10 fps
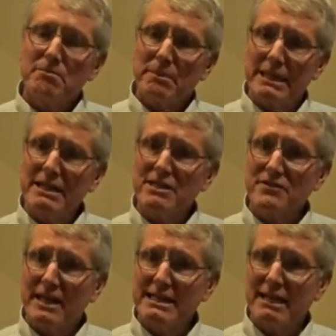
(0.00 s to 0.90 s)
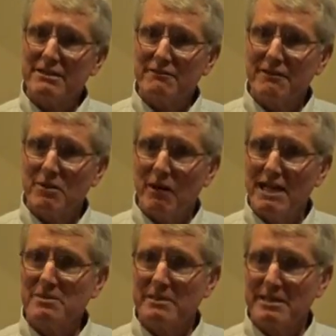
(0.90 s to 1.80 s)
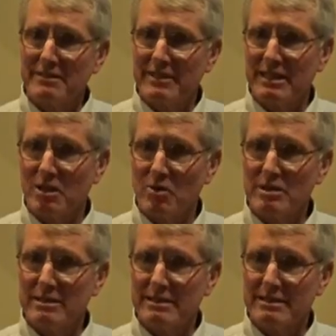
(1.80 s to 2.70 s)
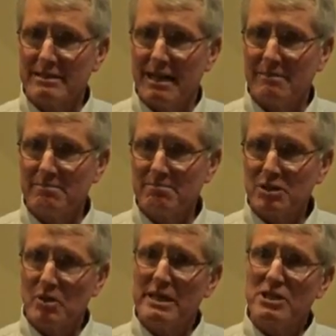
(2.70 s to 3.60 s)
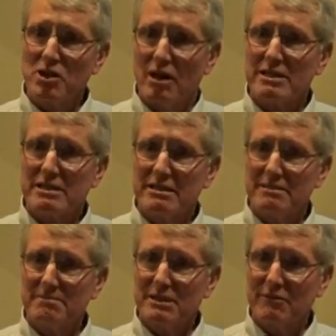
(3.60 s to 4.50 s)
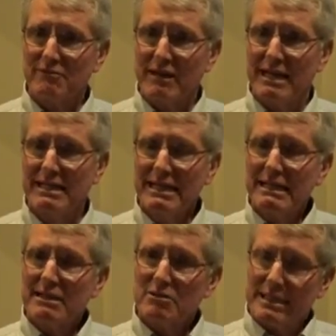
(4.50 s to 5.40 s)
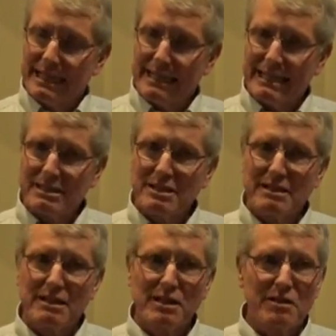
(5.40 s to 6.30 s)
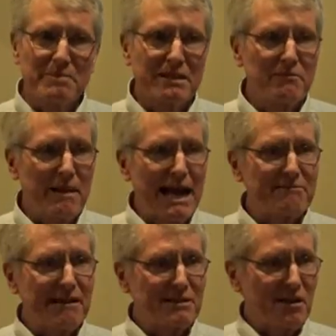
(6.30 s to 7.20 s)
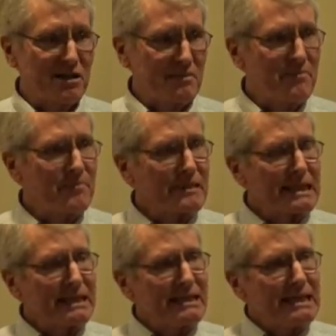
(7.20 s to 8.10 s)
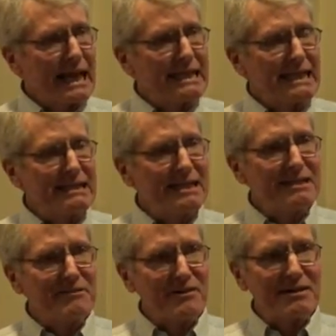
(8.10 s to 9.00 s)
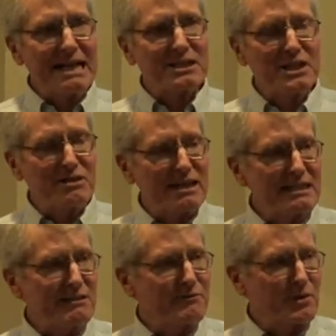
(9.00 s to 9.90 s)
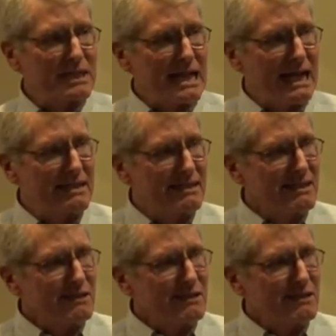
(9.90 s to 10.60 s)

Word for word: But he does find out that Fred Wiseman's living in Oakland at the time. So he talks to Fred, gets a little bit of background on him. And then the very next year, in 1948,